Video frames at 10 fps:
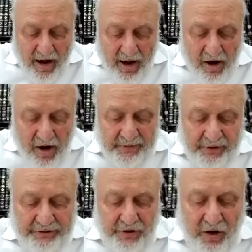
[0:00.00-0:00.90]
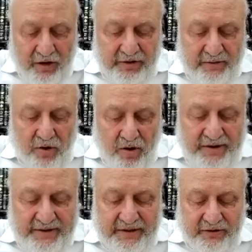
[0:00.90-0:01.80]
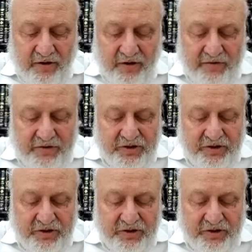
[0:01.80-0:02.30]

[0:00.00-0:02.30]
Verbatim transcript: Adam, we learned Adam. He said We'll